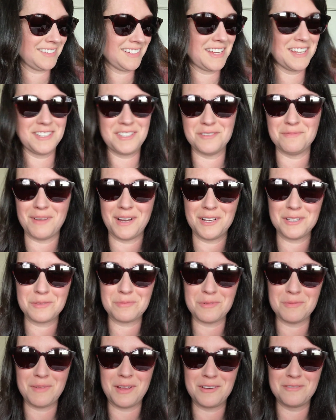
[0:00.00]
kids and my
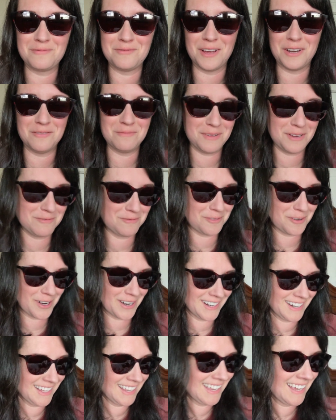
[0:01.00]
husband made fun of me
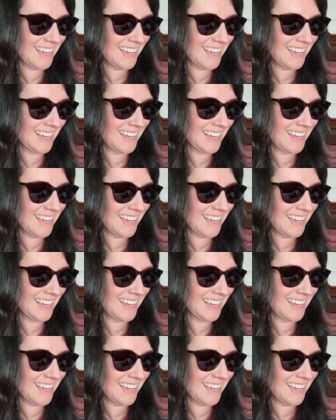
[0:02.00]
for.